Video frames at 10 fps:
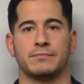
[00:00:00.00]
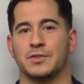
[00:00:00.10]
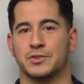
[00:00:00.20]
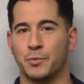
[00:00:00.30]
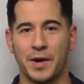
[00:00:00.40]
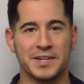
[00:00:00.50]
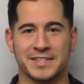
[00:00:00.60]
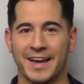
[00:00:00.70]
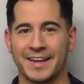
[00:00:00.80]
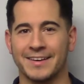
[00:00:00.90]
So wait a
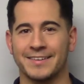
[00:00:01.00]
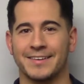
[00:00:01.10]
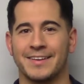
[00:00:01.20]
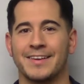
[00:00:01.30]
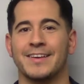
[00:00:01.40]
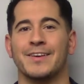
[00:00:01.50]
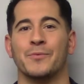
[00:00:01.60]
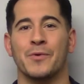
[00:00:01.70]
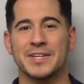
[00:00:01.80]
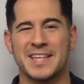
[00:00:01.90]
second,
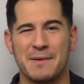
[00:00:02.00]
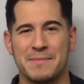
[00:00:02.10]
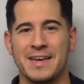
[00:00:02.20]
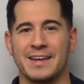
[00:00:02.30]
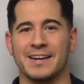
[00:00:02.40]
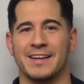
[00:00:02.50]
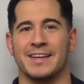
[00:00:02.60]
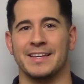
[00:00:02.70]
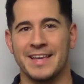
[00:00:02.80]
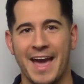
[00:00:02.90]
what does that mean?
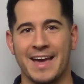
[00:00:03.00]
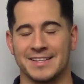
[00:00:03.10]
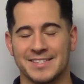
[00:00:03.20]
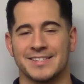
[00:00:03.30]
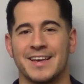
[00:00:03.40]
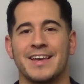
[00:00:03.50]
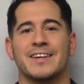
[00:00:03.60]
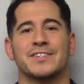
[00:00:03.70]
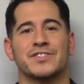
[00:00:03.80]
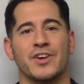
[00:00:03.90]
Yes,
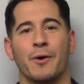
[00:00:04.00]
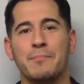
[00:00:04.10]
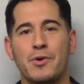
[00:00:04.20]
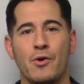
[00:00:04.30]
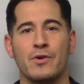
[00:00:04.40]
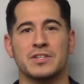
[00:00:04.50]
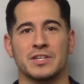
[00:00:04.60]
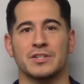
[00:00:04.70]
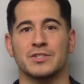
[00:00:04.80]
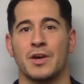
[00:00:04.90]
some
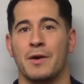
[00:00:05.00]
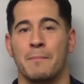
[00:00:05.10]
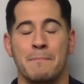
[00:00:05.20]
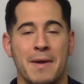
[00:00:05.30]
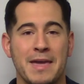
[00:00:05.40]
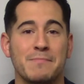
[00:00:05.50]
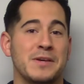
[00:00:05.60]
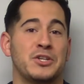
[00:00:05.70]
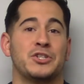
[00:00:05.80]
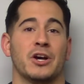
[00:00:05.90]
notices may
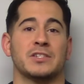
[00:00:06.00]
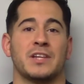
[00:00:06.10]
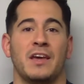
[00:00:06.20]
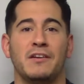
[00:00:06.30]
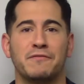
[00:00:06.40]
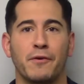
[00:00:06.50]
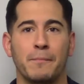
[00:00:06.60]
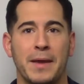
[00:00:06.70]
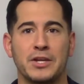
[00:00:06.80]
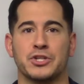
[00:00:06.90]
be just
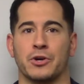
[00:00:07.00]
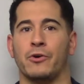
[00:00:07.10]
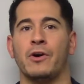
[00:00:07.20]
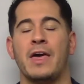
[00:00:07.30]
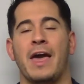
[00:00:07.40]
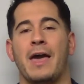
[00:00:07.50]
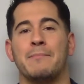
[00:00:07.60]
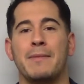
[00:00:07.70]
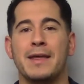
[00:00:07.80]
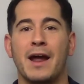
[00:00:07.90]
informational and
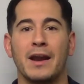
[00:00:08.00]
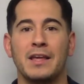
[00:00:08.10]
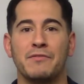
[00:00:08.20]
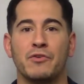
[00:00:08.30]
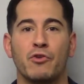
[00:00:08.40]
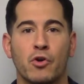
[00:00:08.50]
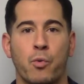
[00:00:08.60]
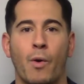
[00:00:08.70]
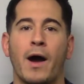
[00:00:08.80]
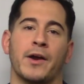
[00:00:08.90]
may not even
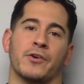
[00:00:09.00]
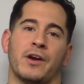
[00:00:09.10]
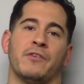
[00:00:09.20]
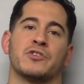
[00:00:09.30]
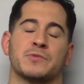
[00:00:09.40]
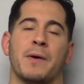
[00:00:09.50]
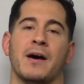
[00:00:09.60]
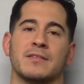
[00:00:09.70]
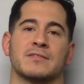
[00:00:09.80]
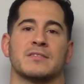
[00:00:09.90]
require a
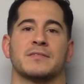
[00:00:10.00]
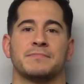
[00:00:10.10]
response.